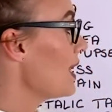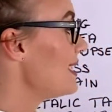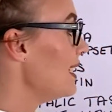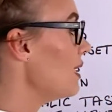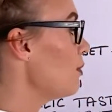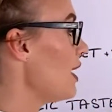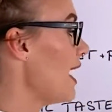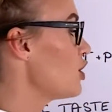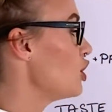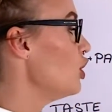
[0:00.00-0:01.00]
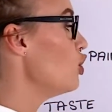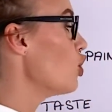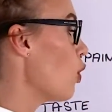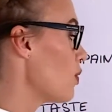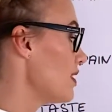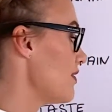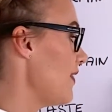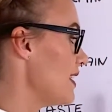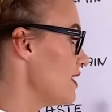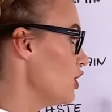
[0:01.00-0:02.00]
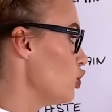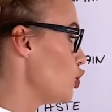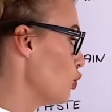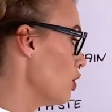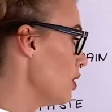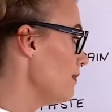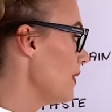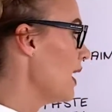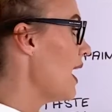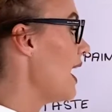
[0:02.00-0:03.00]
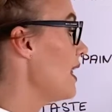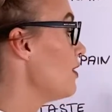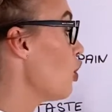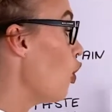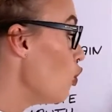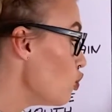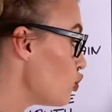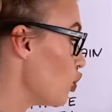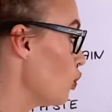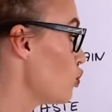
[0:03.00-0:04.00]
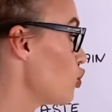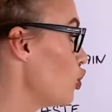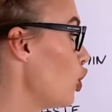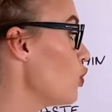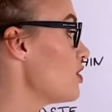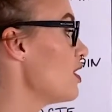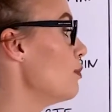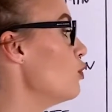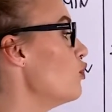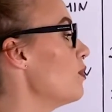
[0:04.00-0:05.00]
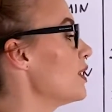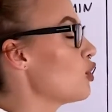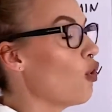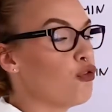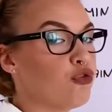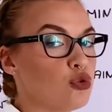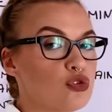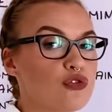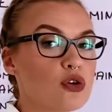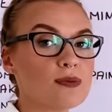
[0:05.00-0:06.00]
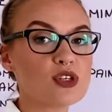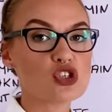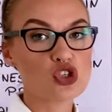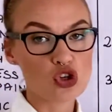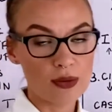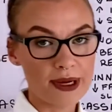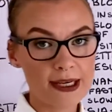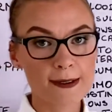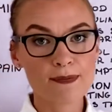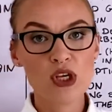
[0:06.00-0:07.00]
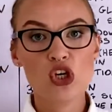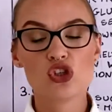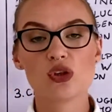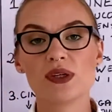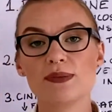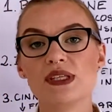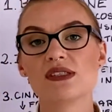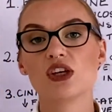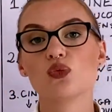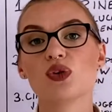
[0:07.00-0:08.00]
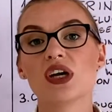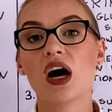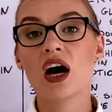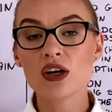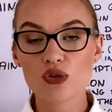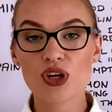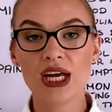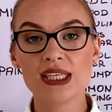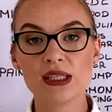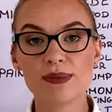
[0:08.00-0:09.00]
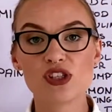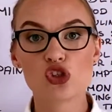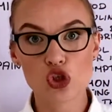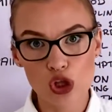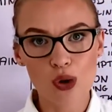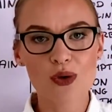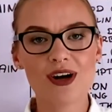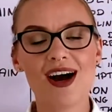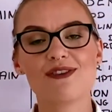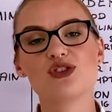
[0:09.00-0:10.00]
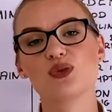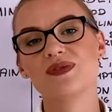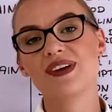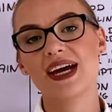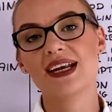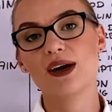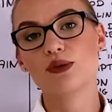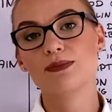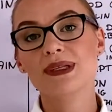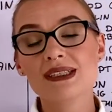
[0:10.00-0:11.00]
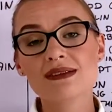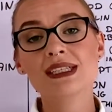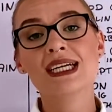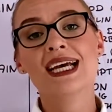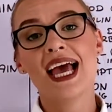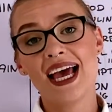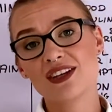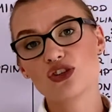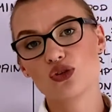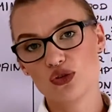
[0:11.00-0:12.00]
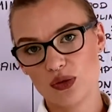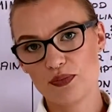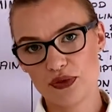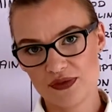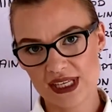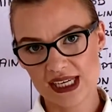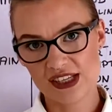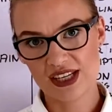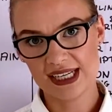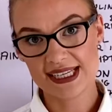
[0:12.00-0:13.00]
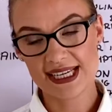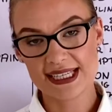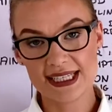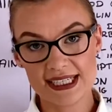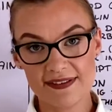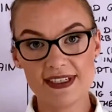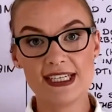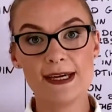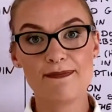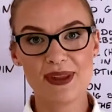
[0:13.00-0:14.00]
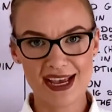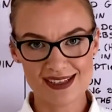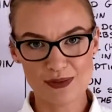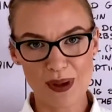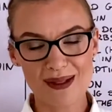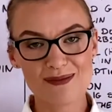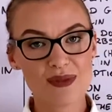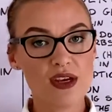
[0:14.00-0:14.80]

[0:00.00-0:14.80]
cinnamon actually lowers fasting sugar and also slows the movement of food from the stomach. So it means that we are hungry a little bit slower after we've had our meal, and it also improves the insulin sensitivity as well.